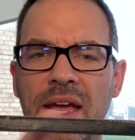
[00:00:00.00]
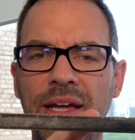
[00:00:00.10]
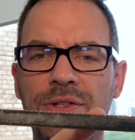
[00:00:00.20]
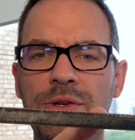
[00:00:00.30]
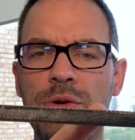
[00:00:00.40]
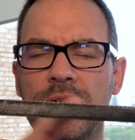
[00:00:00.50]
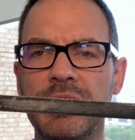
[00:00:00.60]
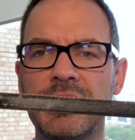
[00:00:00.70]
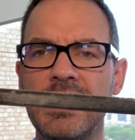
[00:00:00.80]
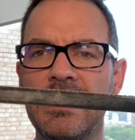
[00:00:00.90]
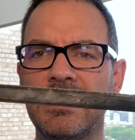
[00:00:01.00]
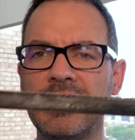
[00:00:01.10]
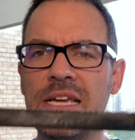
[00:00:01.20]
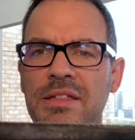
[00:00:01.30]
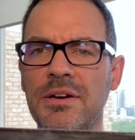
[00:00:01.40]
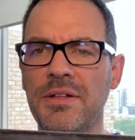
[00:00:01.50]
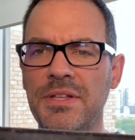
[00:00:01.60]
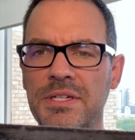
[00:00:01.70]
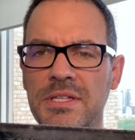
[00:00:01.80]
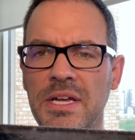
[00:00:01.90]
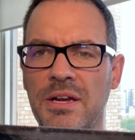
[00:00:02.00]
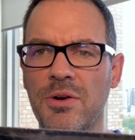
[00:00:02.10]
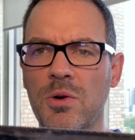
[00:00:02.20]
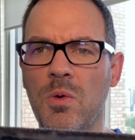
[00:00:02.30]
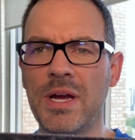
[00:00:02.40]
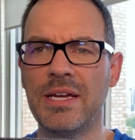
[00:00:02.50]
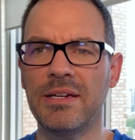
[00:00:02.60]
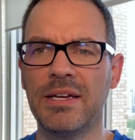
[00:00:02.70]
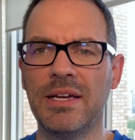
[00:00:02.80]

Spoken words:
and two, you can see the teeth on this thing are quite